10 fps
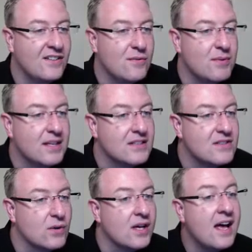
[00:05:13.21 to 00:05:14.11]
too big.
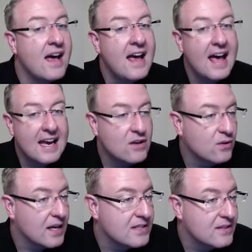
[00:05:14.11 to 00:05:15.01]
So Agnew
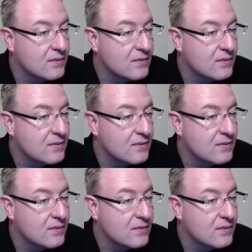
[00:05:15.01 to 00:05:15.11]
Crescent's